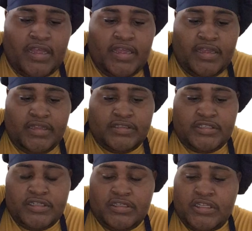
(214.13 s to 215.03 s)

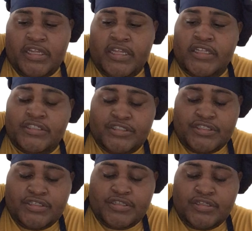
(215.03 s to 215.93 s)
until it
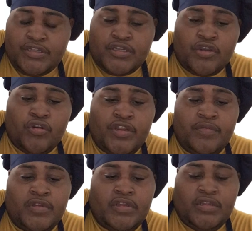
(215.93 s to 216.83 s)
is
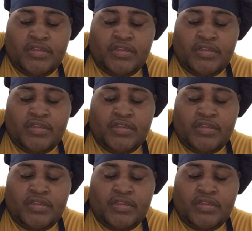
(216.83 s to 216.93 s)
creamy.